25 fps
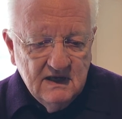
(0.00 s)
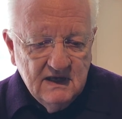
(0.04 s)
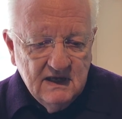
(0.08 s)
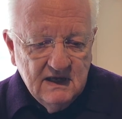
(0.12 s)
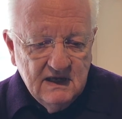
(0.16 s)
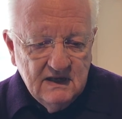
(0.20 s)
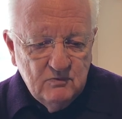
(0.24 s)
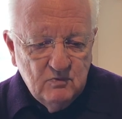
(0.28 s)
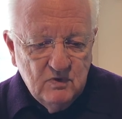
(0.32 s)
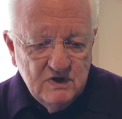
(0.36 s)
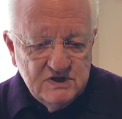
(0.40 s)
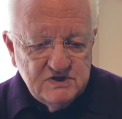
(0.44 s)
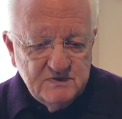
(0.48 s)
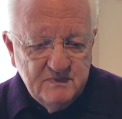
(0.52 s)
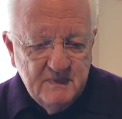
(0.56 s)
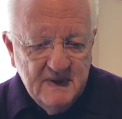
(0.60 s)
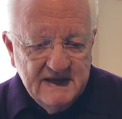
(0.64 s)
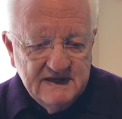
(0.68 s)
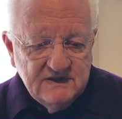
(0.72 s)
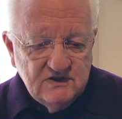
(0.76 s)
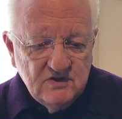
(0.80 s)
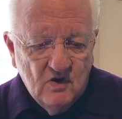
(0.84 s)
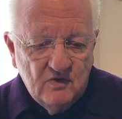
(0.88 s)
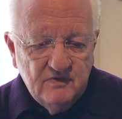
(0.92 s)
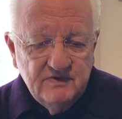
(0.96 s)
in which
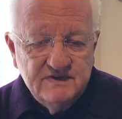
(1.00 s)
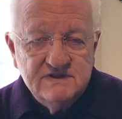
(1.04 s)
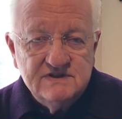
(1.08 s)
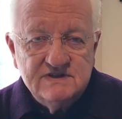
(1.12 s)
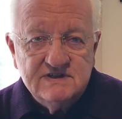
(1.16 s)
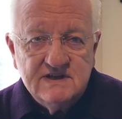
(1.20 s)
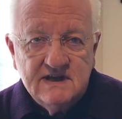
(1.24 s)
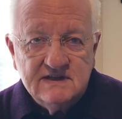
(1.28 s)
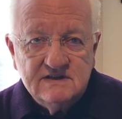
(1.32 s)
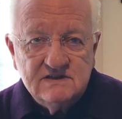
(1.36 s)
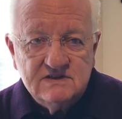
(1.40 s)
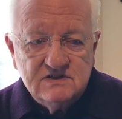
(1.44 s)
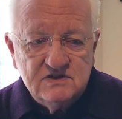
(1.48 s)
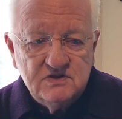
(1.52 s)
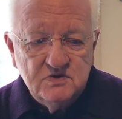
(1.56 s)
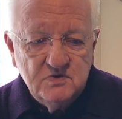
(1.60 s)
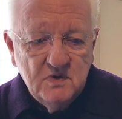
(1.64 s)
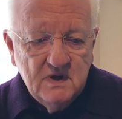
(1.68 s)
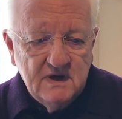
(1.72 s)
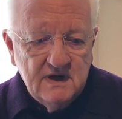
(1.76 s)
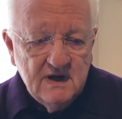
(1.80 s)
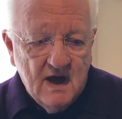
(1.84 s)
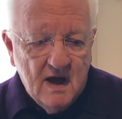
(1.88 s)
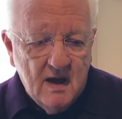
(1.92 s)
Beethoven sets to an